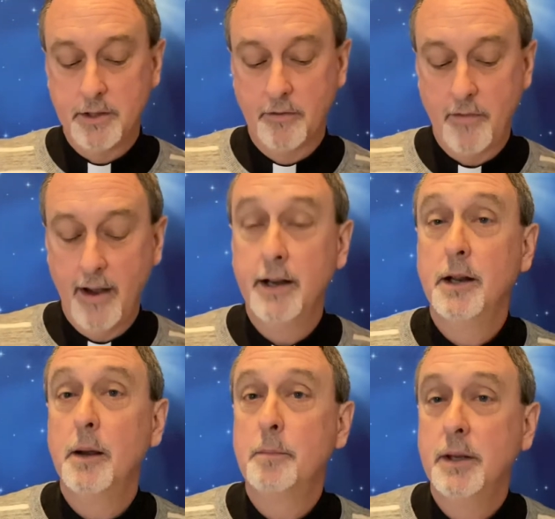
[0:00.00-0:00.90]
to
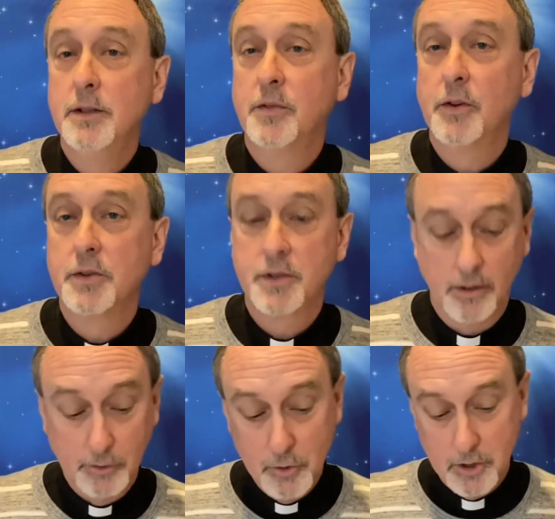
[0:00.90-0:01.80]
find a peaceful
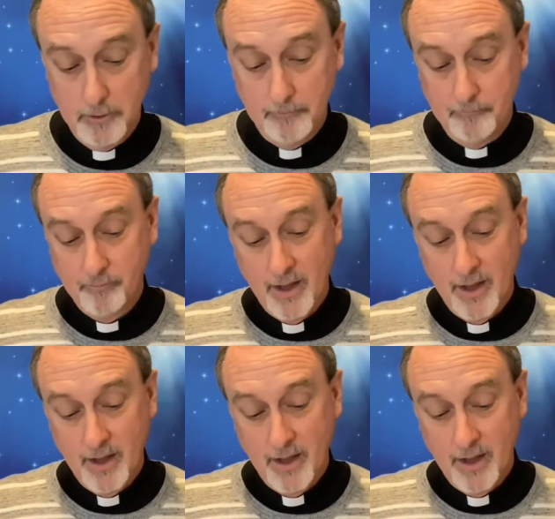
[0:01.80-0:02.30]
solution.